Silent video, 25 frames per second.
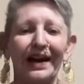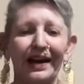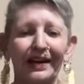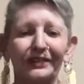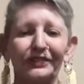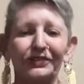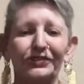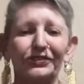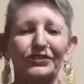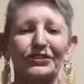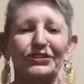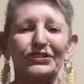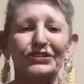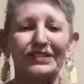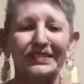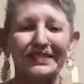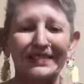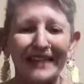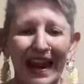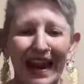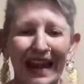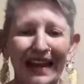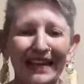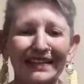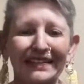
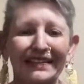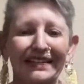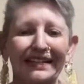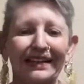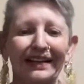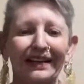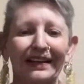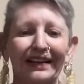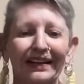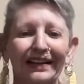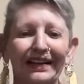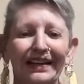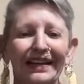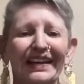understanding,